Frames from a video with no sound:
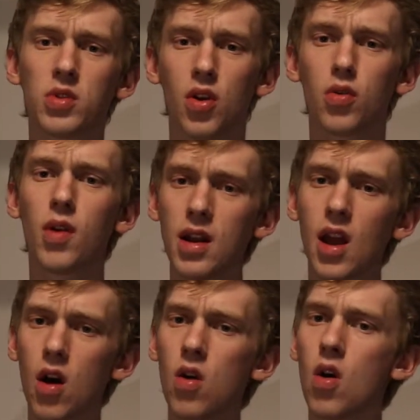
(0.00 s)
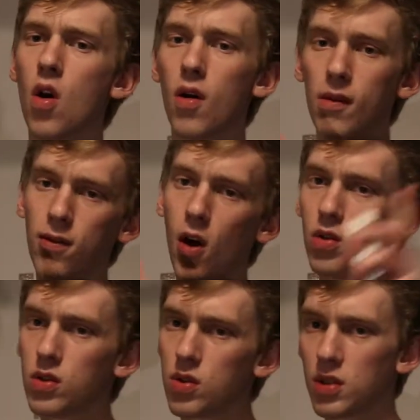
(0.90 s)
So right now,
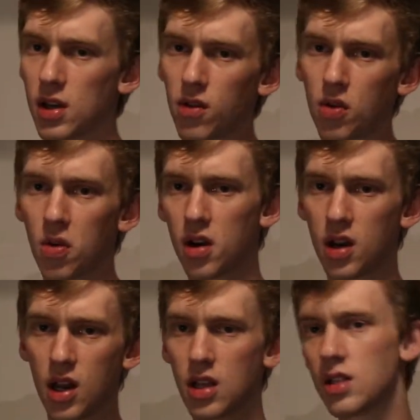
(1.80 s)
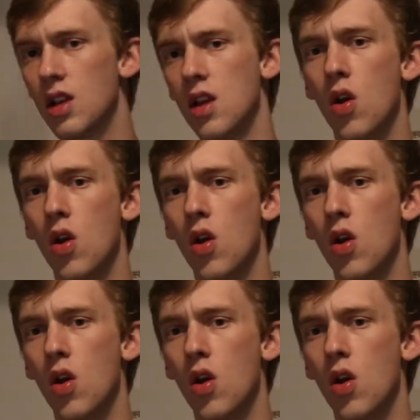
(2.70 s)
vote, whichever corner it is,